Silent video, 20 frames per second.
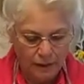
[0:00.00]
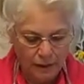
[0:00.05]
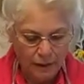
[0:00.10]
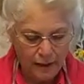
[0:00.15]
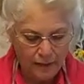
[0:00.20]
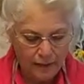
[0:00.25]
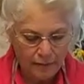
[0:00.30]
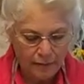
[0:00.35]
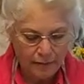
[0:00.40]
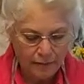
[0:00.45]

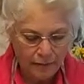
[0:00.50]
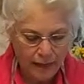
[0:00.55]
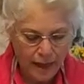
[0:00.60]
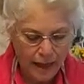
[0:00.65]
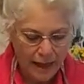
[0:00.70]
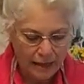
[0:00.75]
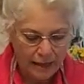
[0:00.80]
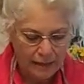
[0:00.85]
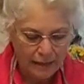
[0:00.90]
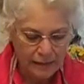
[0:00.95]
And
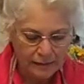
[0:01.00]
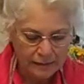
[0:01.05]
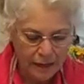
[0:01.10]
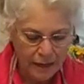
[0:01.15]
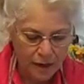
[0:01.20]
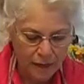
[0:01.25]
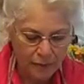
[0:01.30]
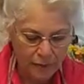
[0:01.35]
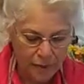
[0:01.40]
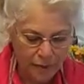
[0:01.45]
that is
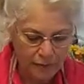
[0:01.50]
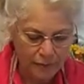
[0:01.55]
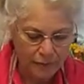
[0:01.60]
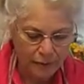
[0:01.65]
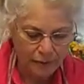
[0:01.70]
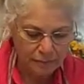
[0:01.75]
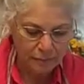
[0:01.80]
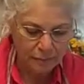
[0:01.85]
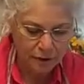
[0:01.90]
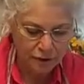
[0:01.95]
our
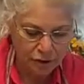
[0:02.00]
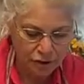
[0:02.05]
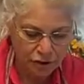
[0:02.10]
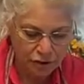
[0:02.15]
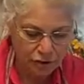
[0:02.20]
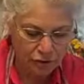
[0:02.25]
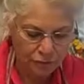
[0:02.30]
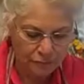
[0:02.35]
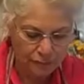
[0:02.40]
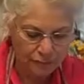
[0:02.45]
pumpkin
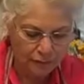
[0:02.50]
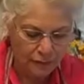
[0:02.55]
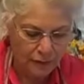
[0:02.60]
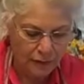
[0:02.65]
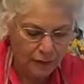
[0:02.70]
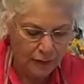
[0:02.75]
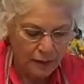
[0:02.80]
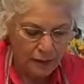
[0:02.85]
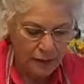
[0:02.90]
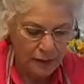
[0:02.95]
mixture.
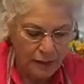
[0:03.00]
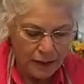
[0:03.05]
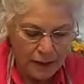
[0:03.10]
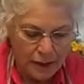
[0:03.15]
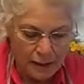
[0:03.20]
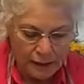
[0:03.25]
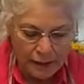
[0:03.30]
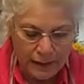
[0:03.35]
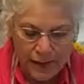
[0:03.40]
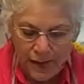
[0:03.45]

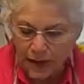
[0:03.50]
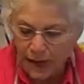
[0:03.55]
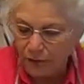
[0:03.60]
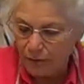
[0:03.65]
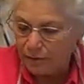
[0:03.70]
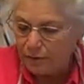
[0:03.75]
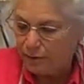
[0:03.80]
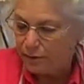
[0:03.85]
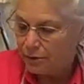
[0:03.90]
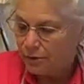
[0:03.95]

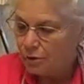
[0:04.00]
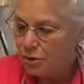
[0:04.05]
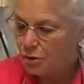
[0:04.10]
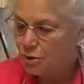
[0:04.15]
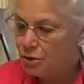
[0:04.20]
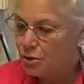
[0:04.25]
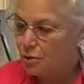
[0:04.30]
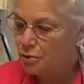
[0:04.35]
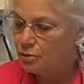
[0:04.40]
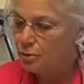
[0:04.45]
Now,
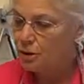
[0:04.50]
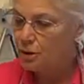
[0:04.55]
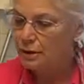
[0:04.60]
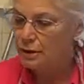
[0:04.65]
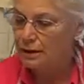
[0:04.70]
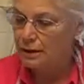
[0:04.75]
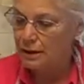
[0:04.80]
to